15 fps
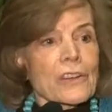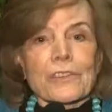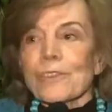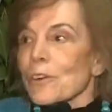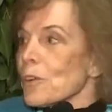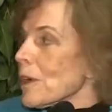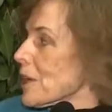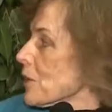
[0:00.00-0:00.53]
in the
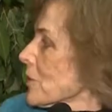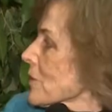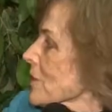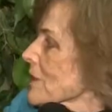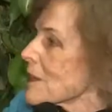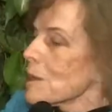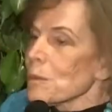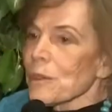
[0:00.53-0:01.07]
greater
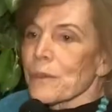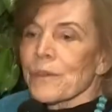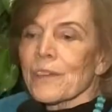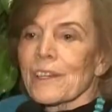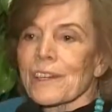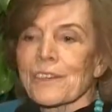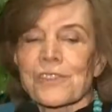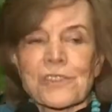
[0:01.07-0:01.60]
scheme of
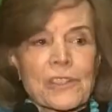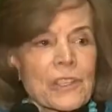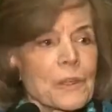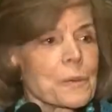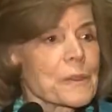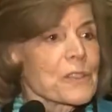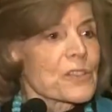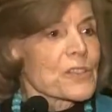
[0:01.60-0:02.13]
things. Look
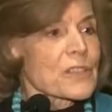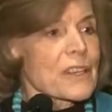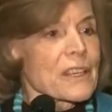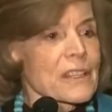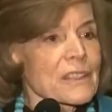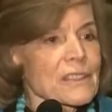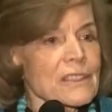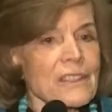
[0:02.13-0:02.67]
up at the
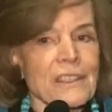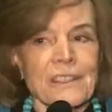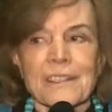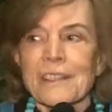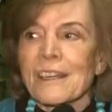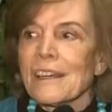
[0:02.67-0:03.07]
sky at night.